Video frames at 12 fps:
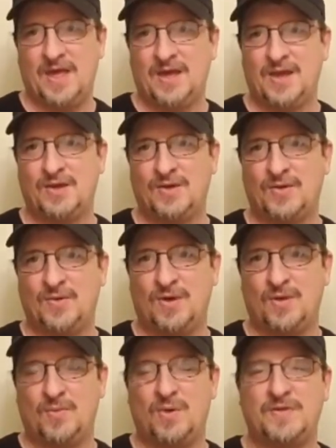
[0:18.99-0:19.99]
You know,
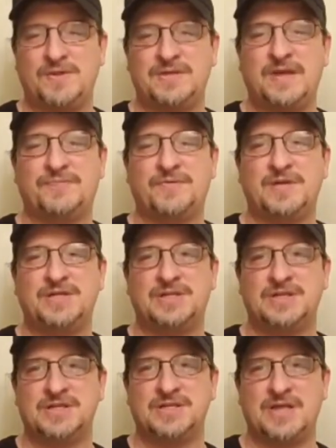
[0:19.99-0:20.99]
uh, one of the
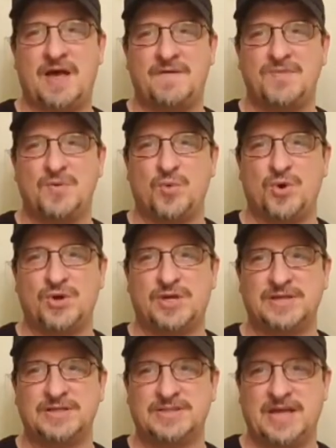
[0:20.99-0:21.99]
definitions of the word
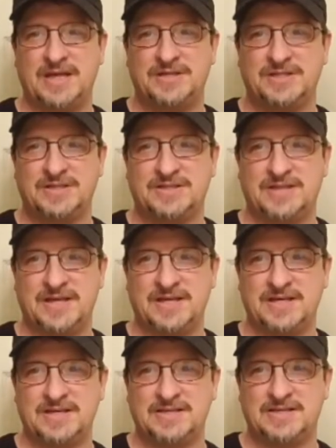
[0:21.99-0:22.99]
contagious
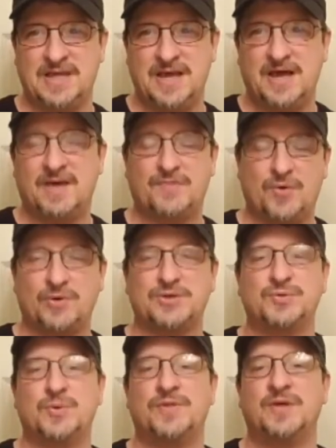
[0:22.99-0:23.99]
is, of
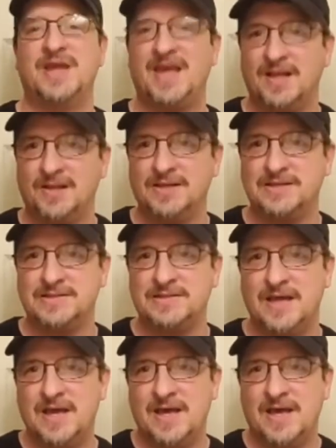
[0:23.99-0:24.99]
course, with an illness.
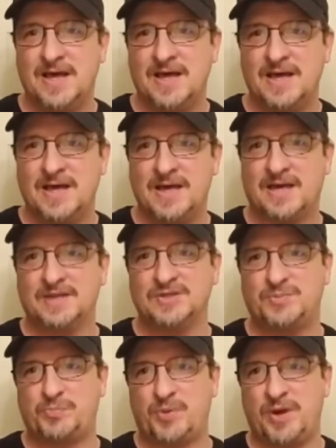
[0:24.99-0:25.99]
Uh, it can
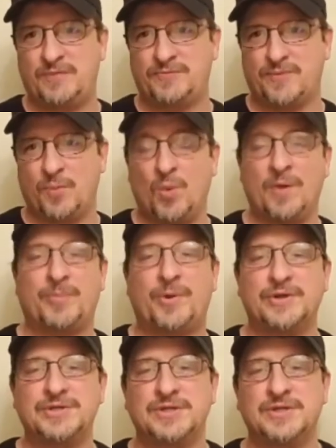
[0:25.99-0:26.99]
spread from one
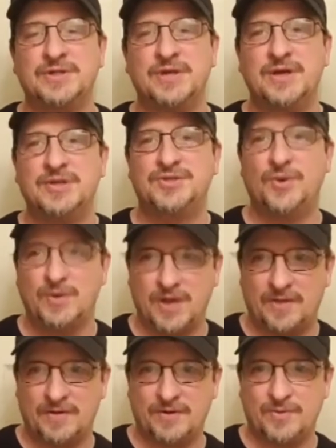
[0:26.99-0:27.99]
person to
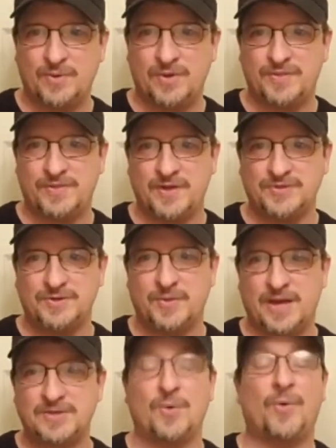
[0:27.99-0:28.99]
another with uh,
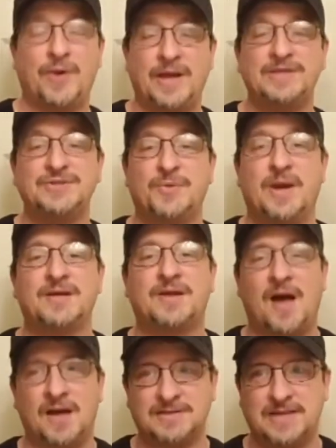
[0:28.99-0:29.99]
direct or indirect
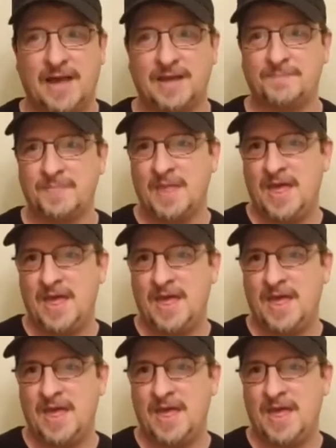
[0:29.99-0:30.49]
contact.